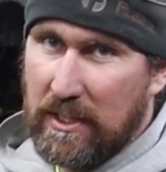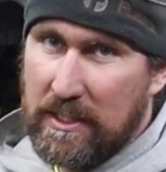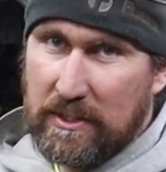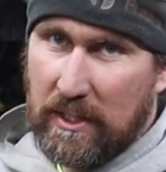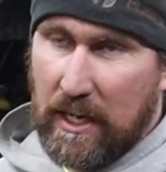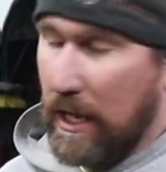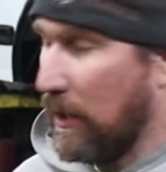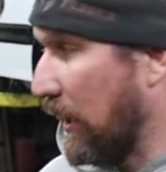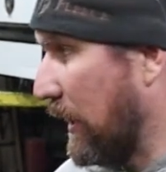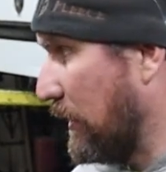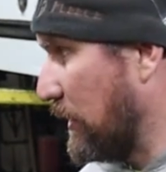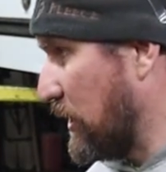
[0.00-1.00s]
and he said how
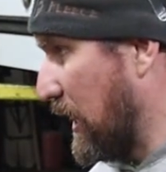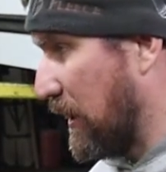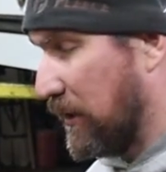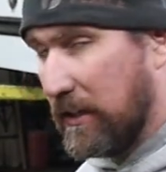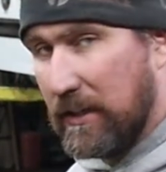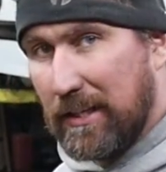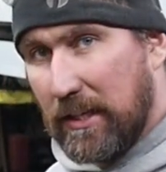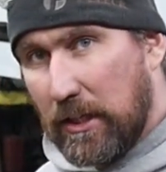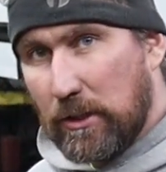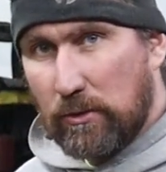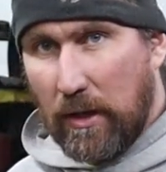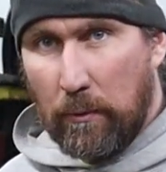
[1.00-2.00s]
loud it chattered.
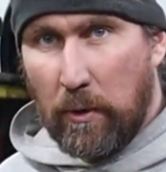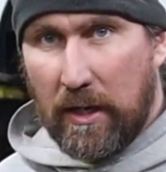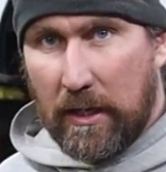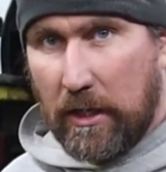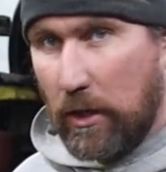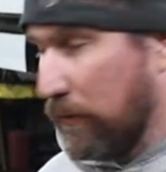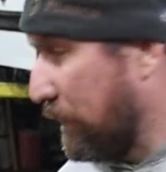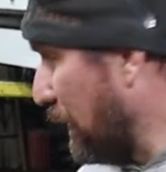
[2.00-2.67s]
So I wanted to go